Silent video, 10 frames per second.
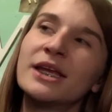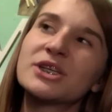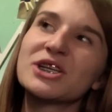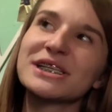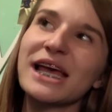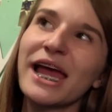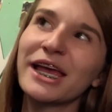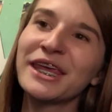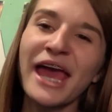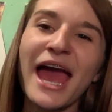She's like,
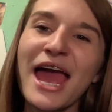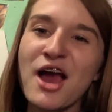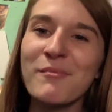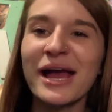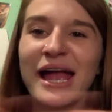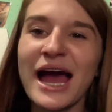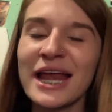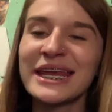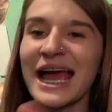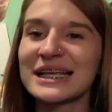yay, oh my
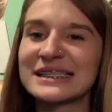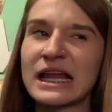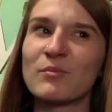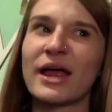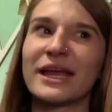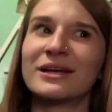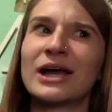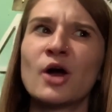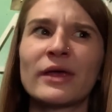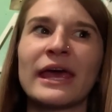God, yes. And I'm like,
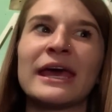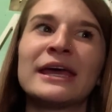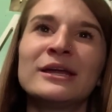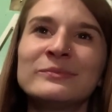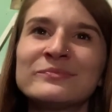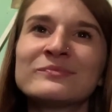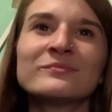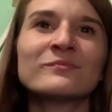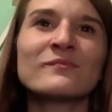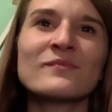okay.
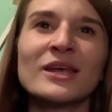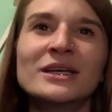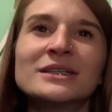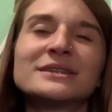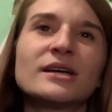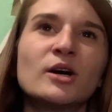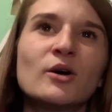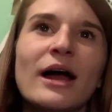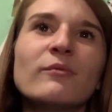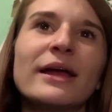So
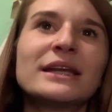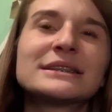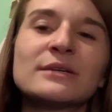I waited